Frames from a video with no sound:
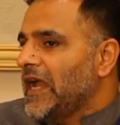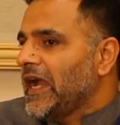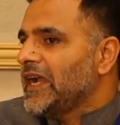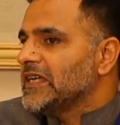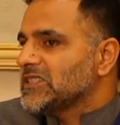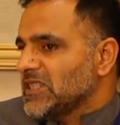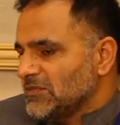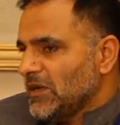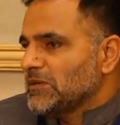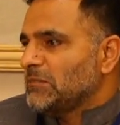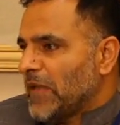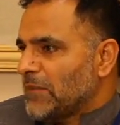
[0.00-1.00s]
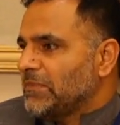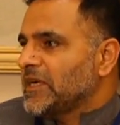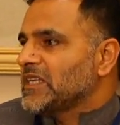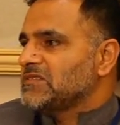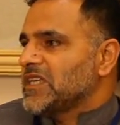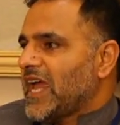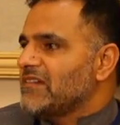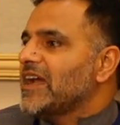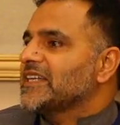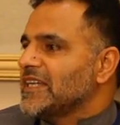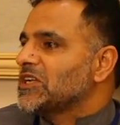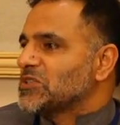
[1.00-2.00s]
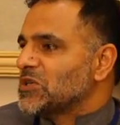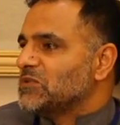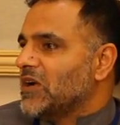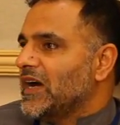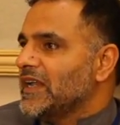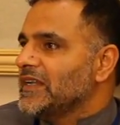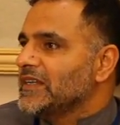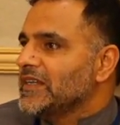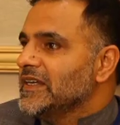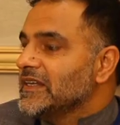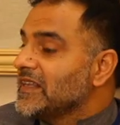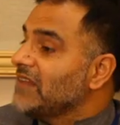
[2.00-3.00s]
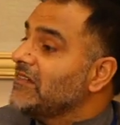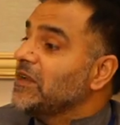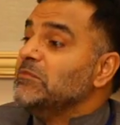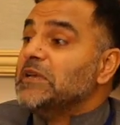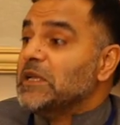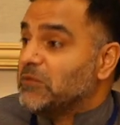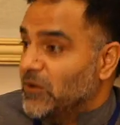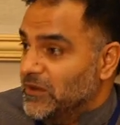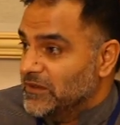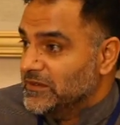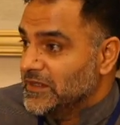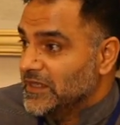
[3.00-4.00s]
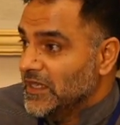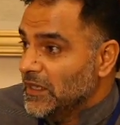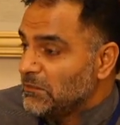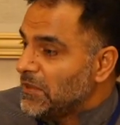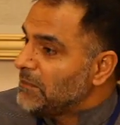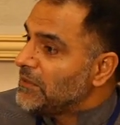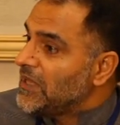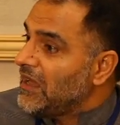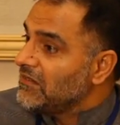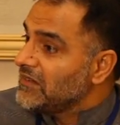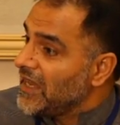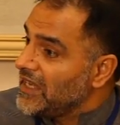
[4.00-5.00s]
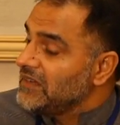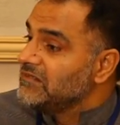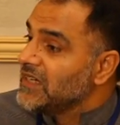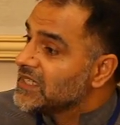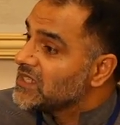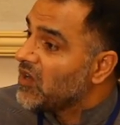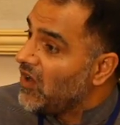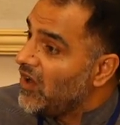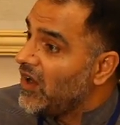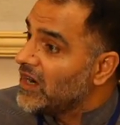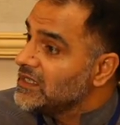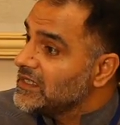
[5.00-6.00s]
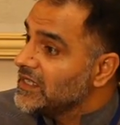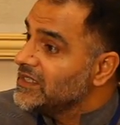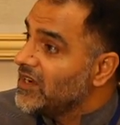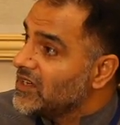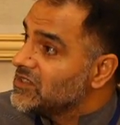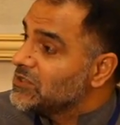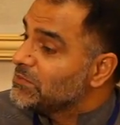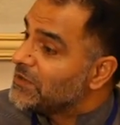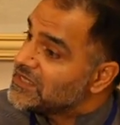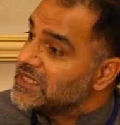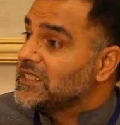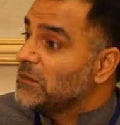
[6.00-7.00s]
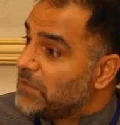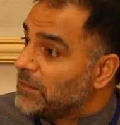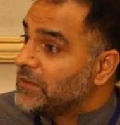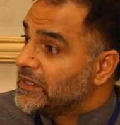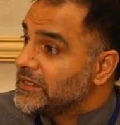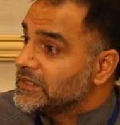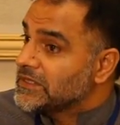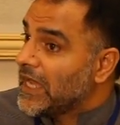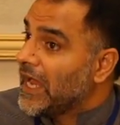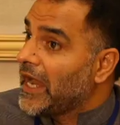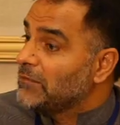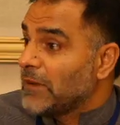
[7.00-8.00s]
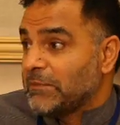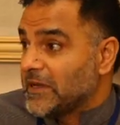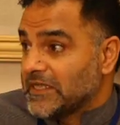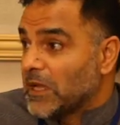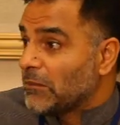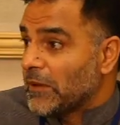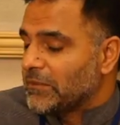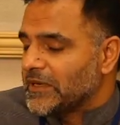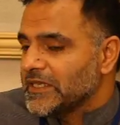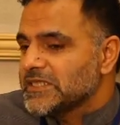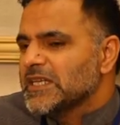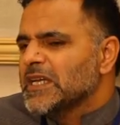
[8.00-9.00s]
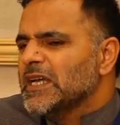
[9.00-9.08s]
And some of the papers which I have attended so far, they are very meaningful. People have really worked hard in order to present their papers and prepare their papers,